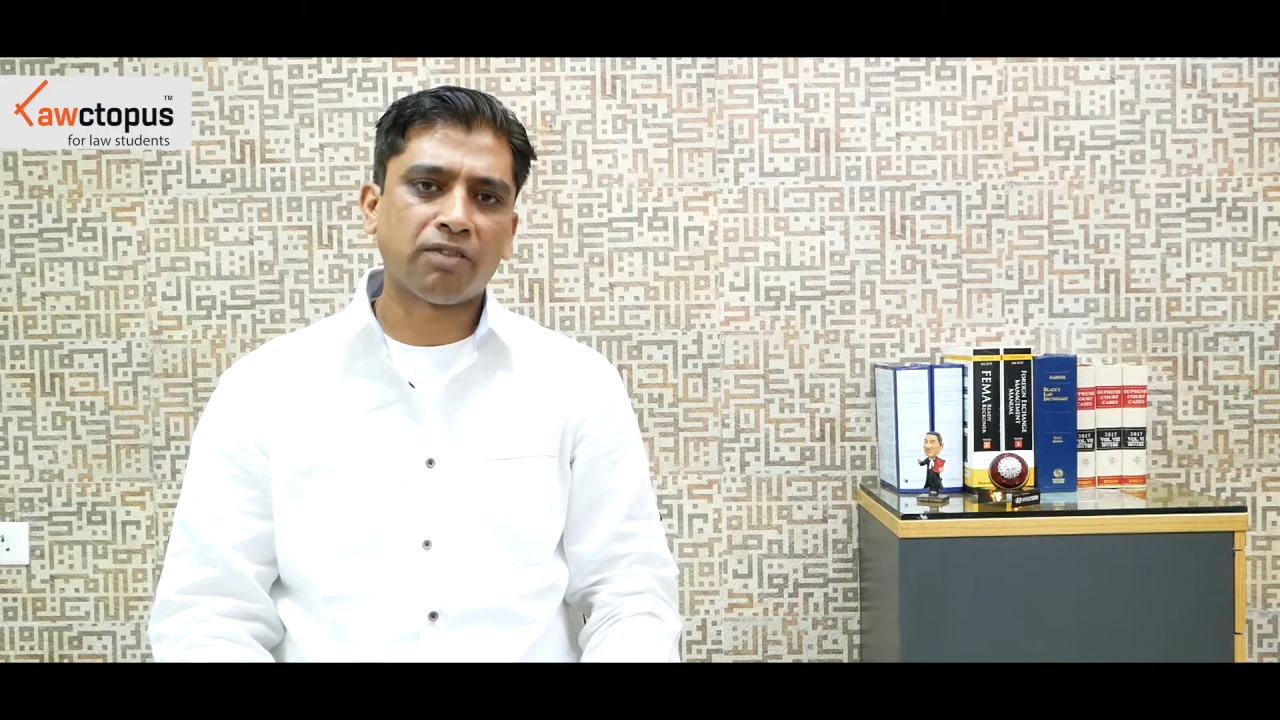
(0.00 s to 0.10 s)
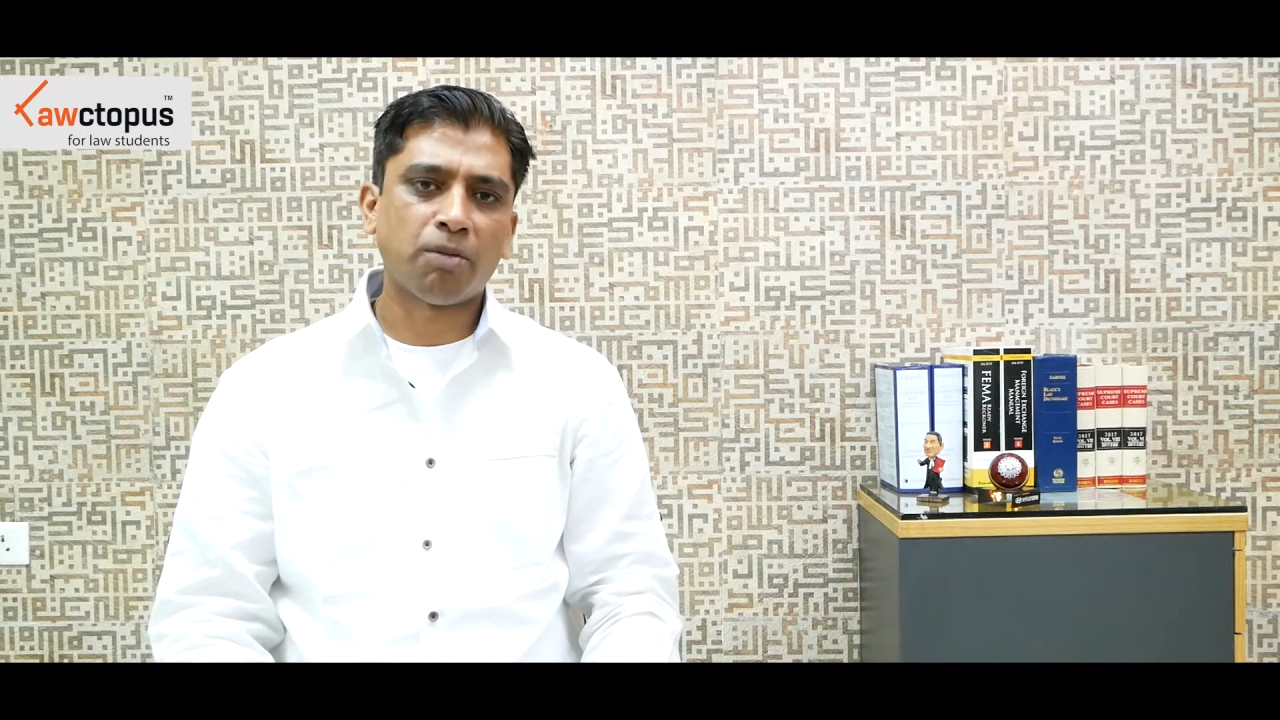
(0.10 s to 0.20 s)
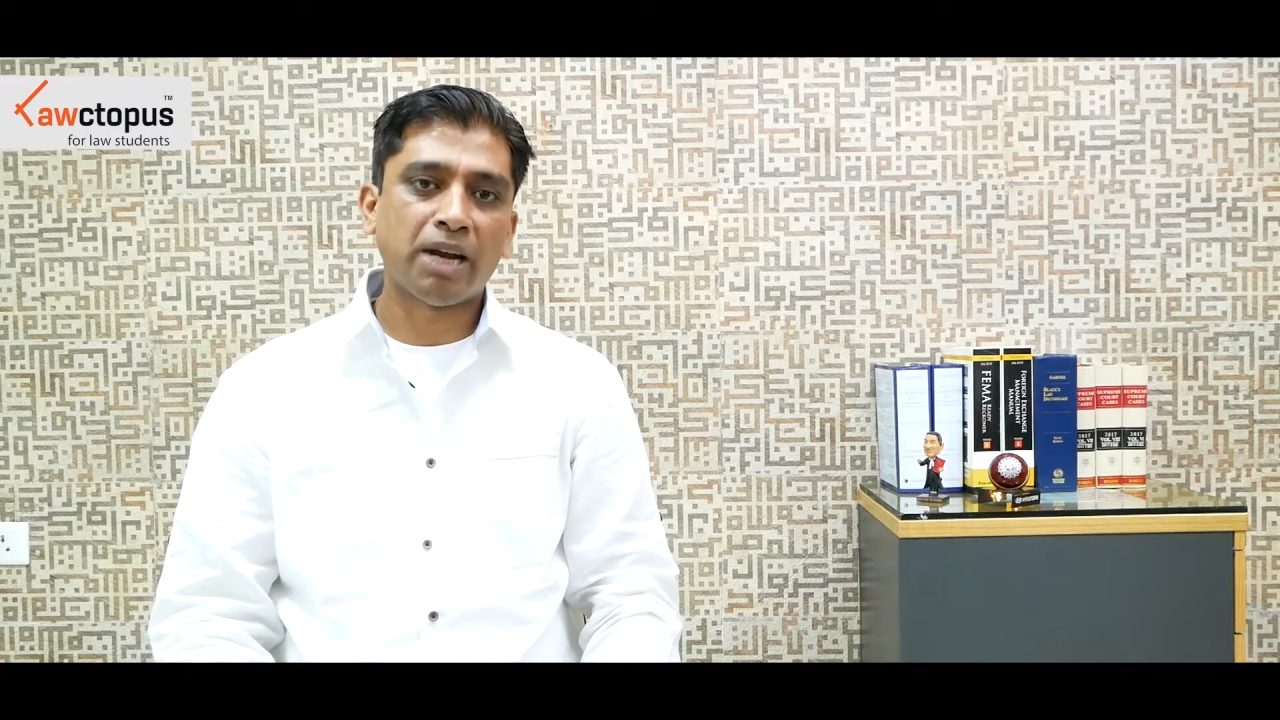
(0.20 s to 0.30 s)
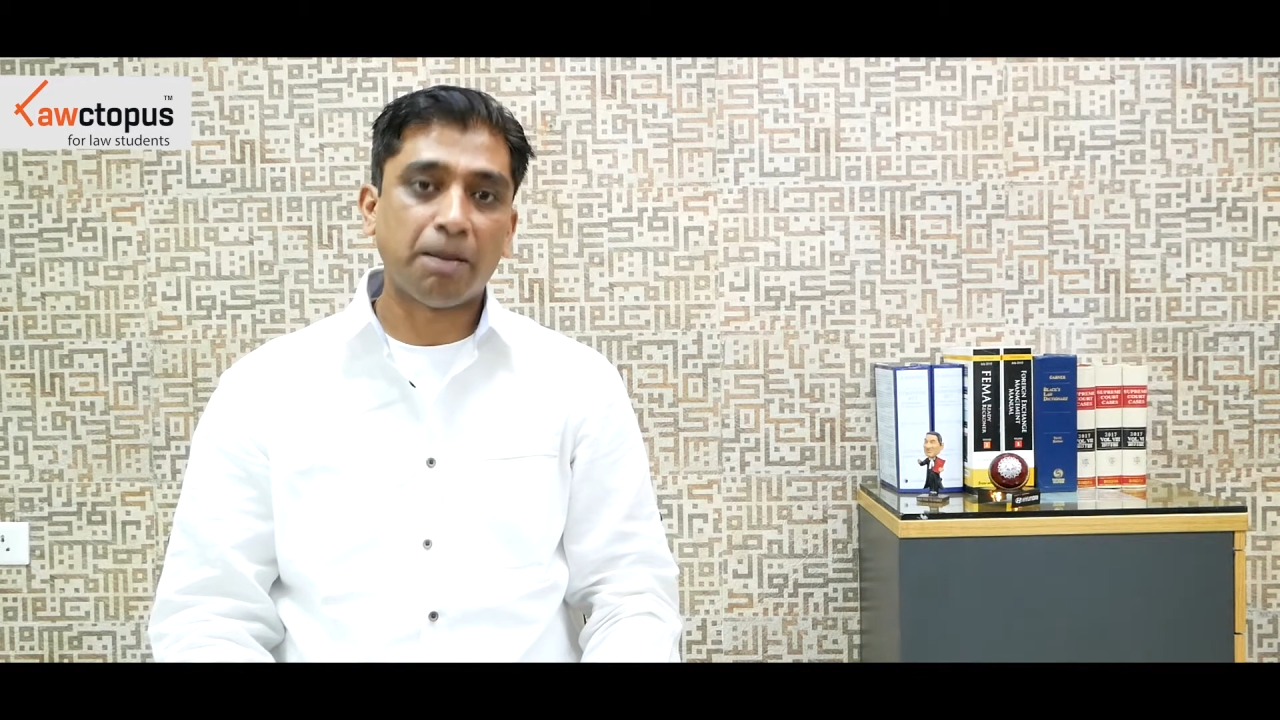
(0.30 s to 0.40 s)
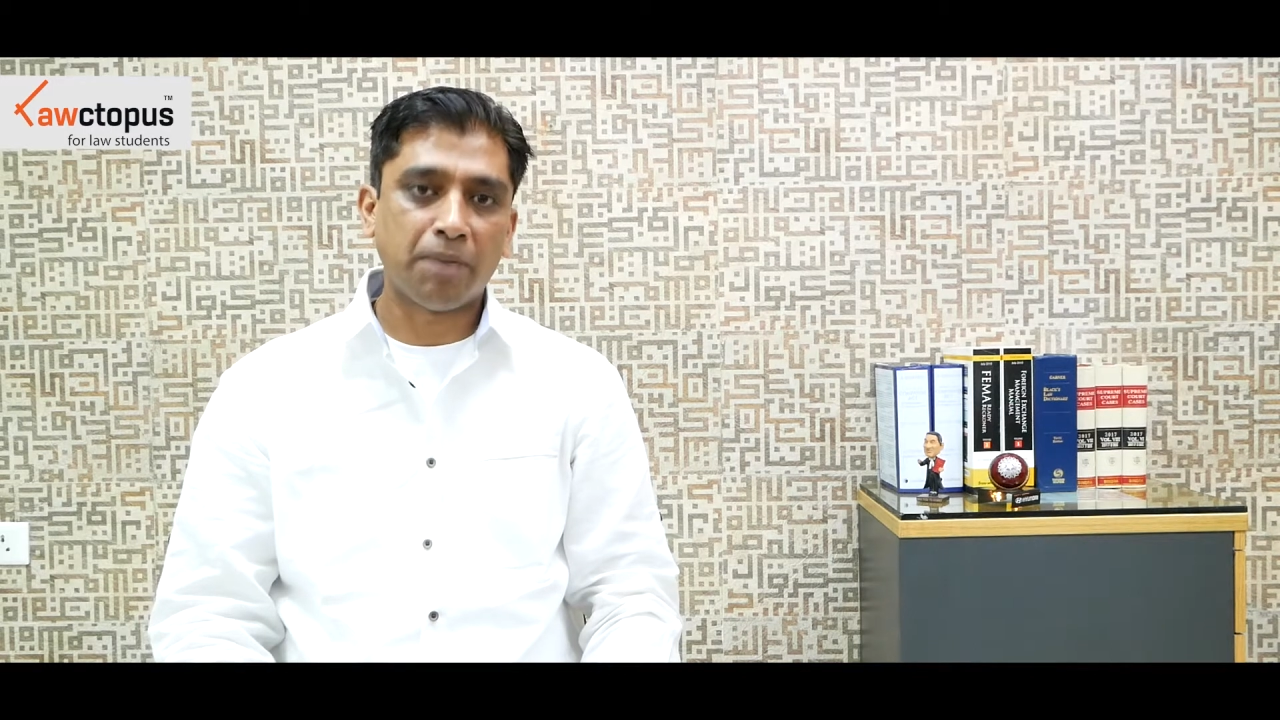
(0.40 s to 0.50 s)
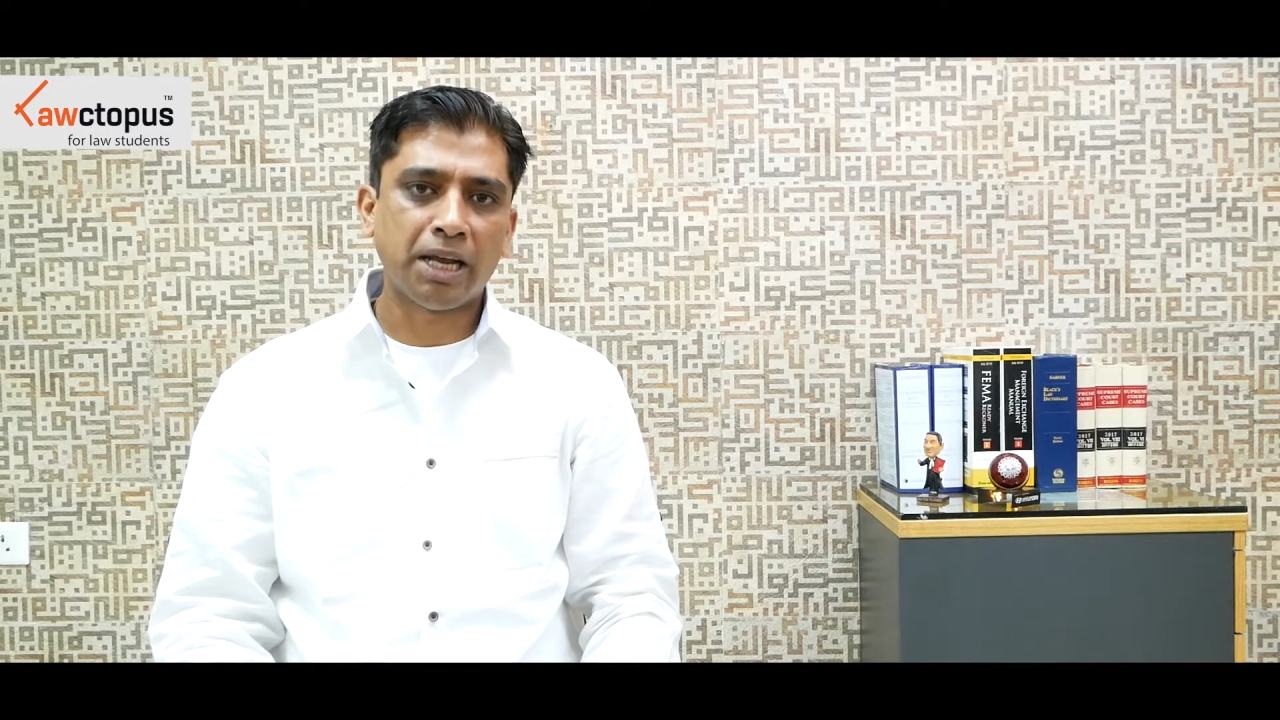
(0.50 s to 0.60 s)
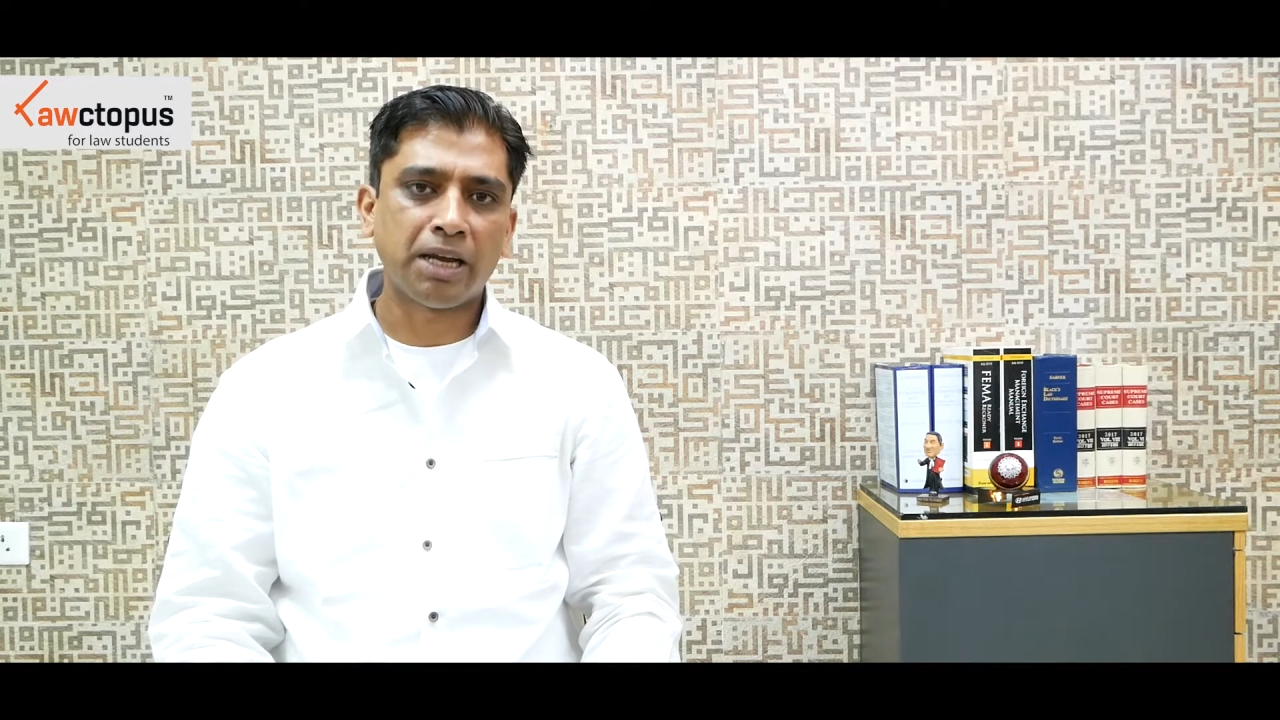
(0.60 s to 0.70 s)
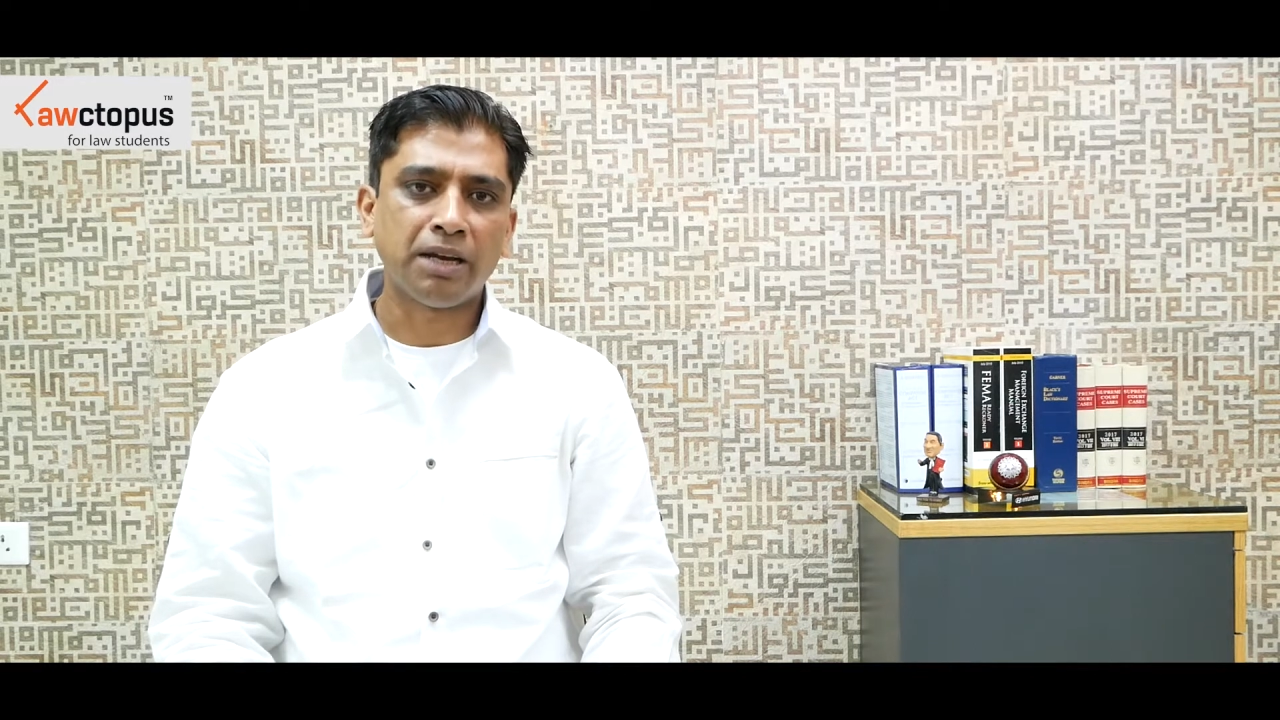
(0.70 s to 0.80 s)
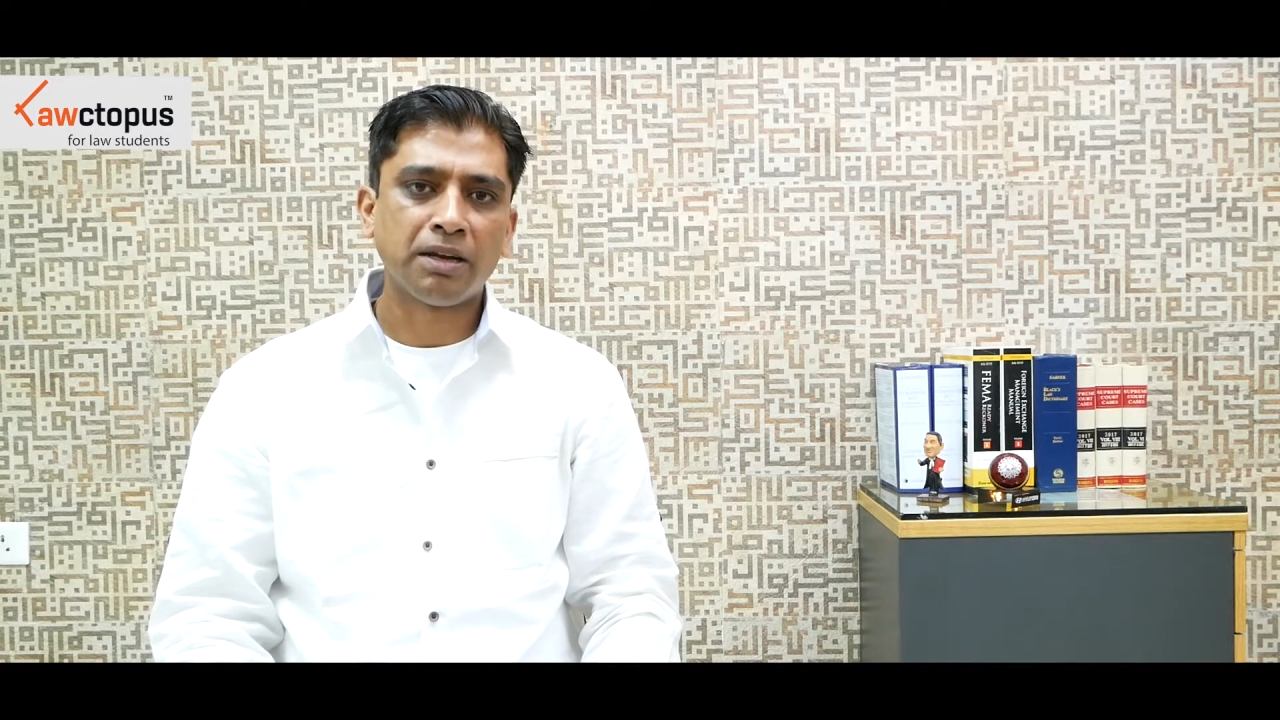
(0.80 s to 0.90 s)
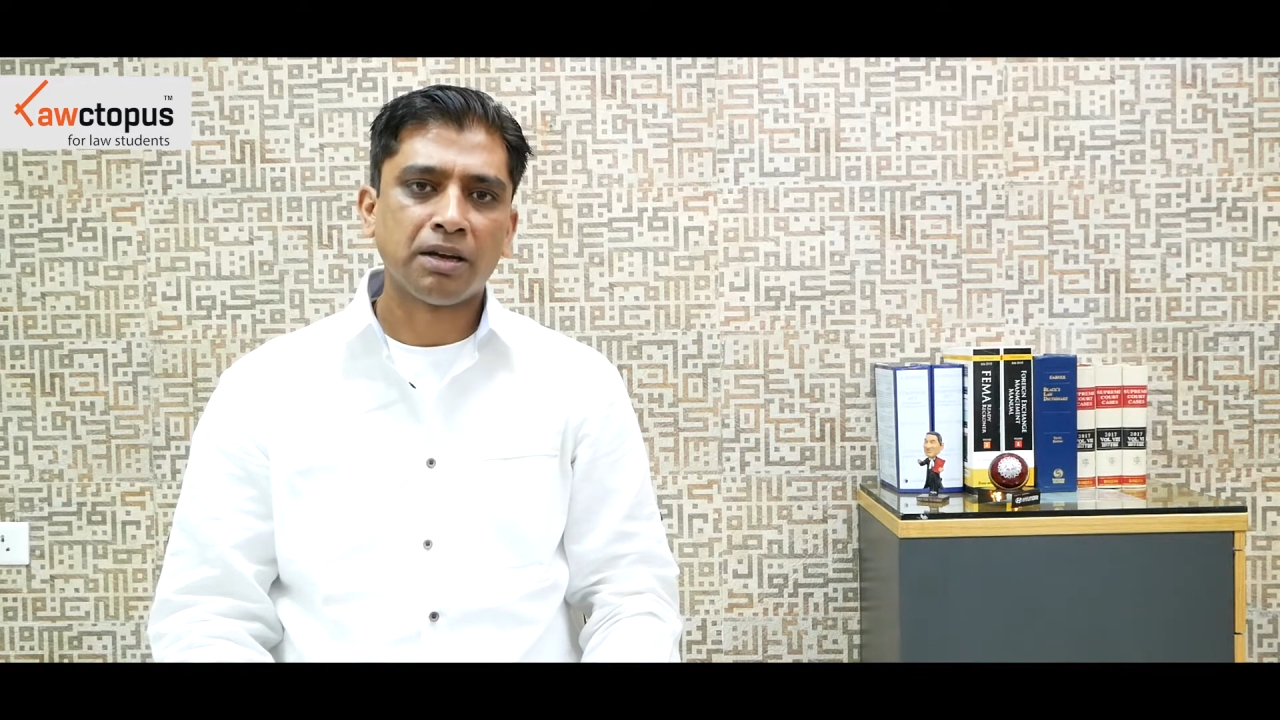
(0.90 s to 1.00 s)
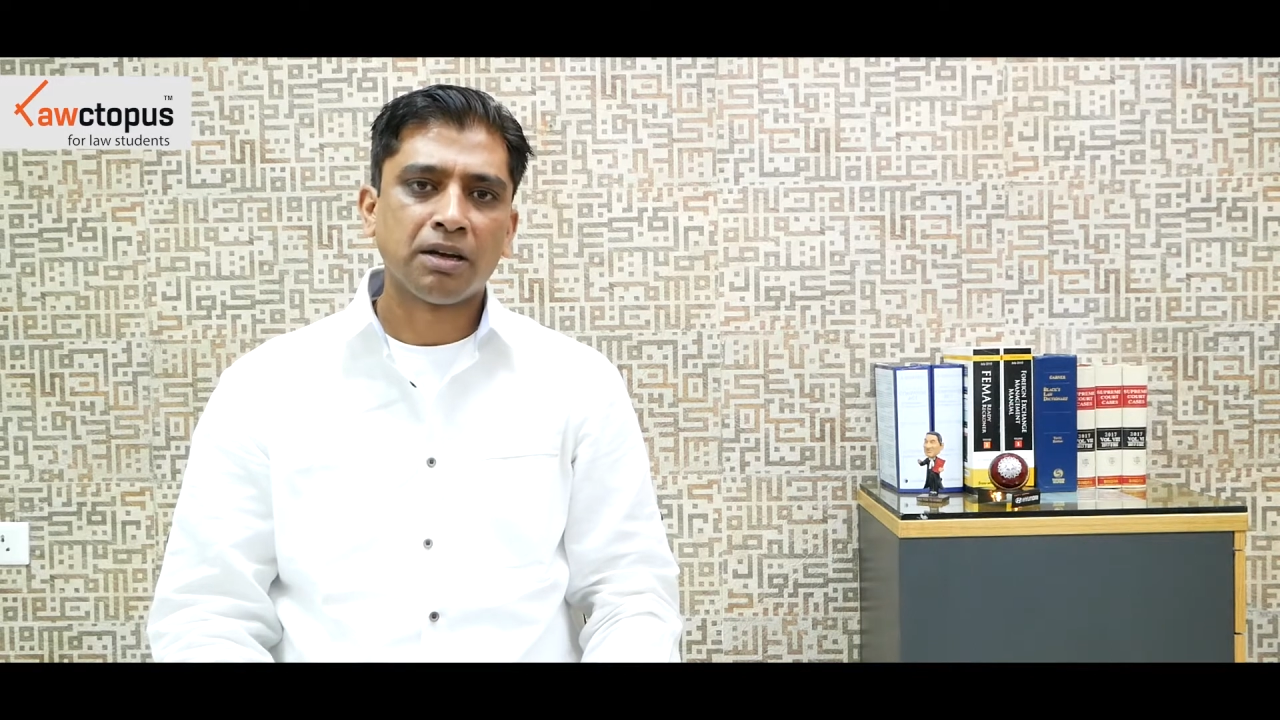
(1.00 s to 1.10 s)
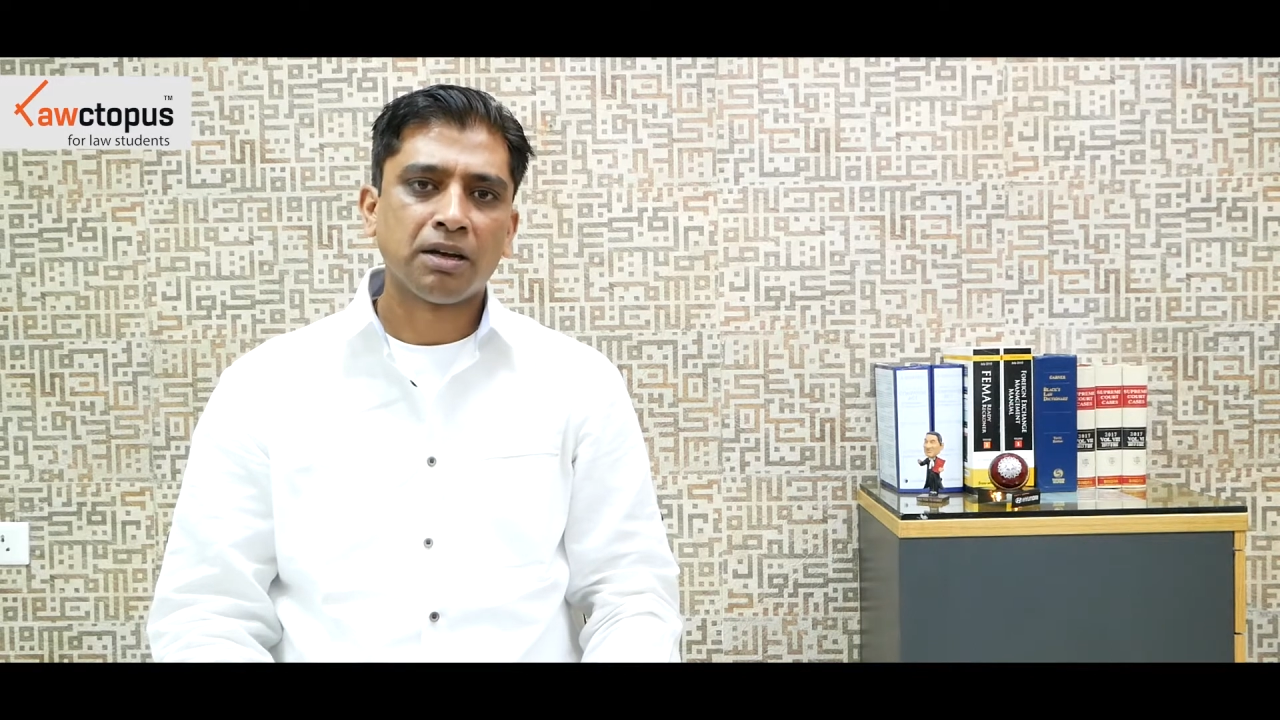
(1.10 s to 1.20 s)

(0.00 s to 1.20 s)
from an M&A